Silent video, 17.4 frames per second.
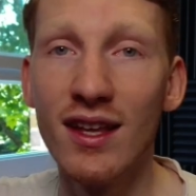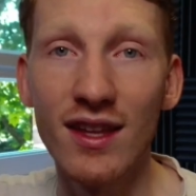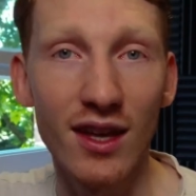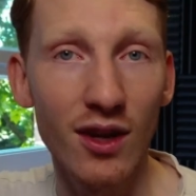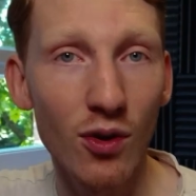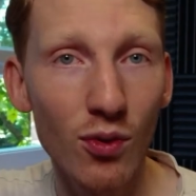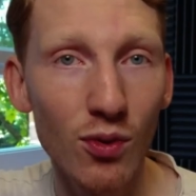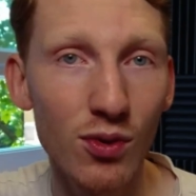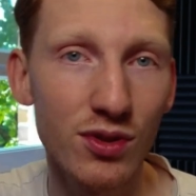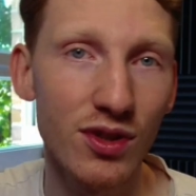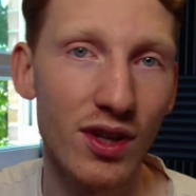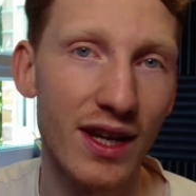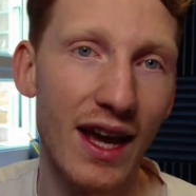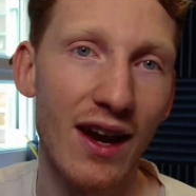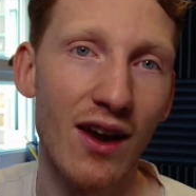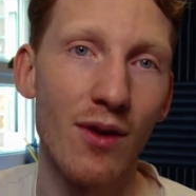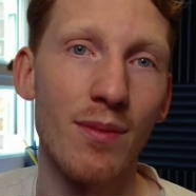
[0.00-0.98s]
They also
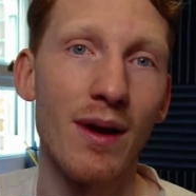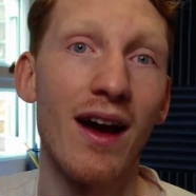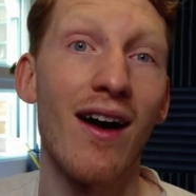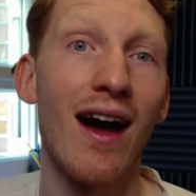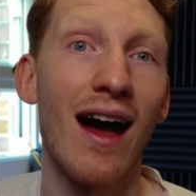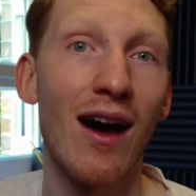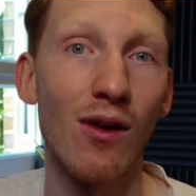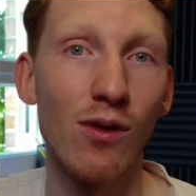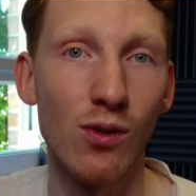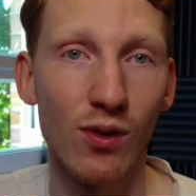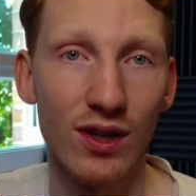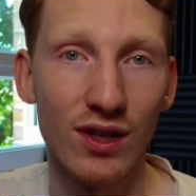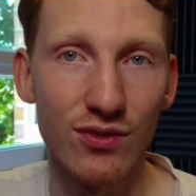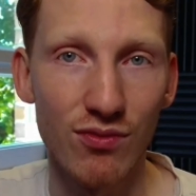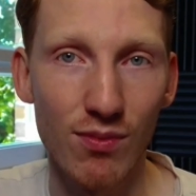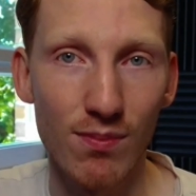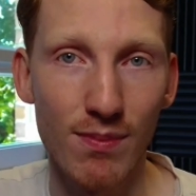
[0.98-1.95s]
care about how long
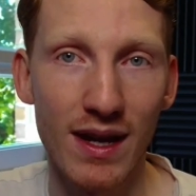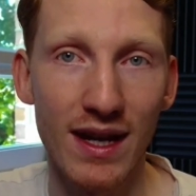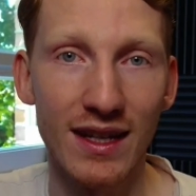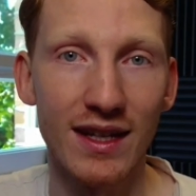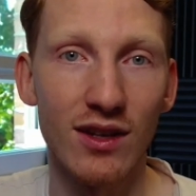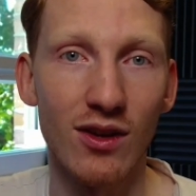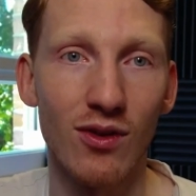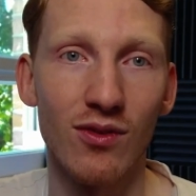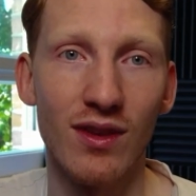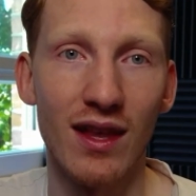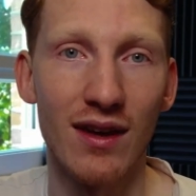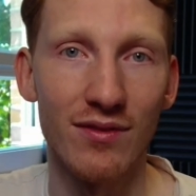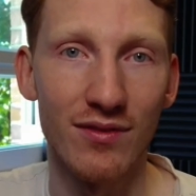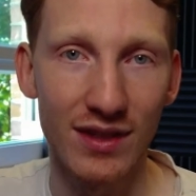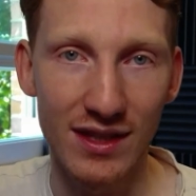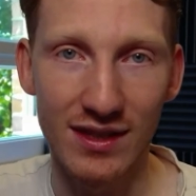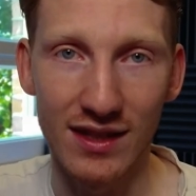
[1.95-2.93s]
is remaining on that
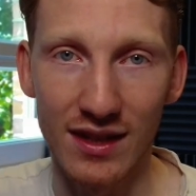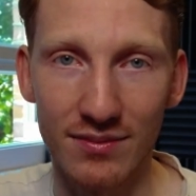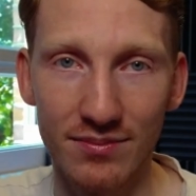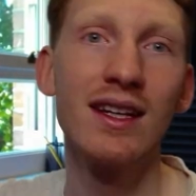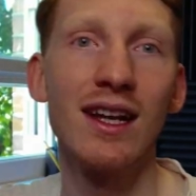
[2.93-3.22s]
visa.